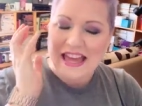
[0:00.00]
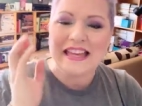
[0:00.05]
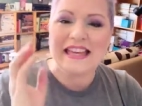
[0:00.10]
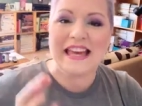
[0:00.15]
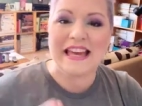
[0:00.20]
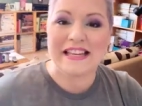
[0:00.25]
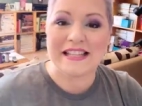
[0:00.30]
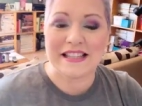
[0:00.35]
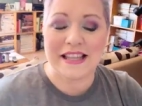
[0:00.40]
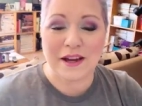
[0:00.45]

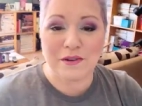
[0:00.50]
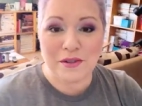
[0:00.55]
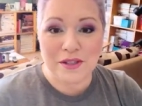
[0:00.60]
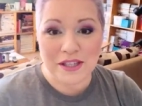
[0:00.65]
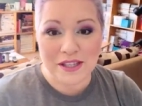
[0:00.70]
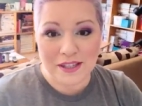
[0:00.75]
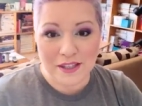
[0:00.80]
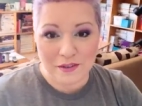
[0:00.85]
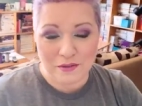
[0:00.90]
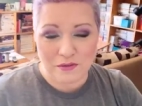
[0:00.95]
yes, that was
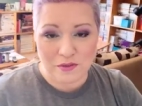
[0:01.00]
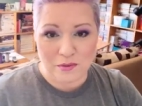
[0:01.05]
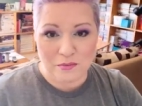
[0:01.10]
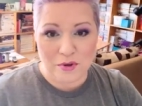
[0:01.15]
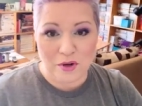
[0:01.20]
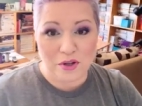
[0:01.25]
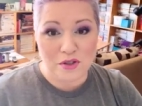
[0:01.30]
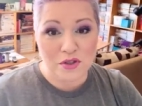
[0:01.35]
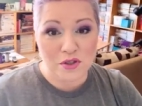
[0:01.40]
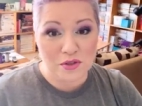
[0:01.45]
a gift from
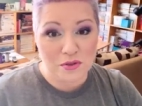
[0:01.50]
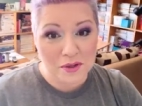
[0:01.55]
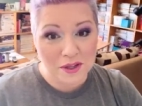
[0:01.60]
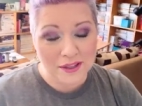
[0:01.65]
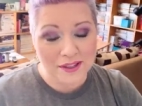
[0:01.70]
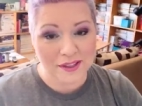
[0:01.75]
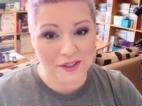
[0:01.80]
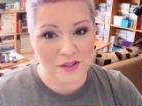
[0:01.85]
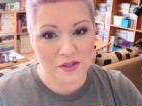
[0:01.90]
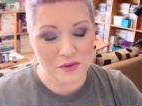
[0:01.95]
an
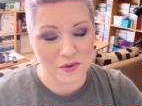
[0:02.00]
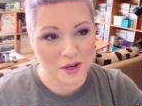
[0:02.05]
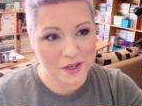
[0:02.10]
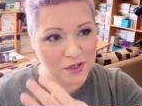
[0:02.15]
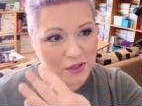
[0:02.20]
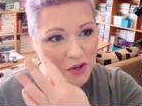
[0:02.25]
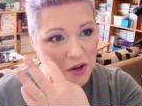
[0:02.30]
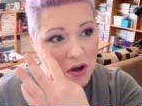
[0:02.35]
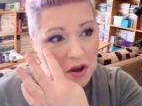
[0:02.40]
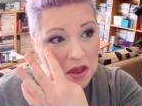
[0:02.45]
Australian
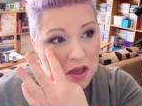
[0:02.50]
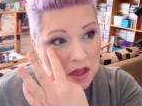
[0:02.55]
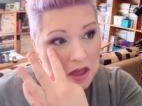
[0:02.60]
director.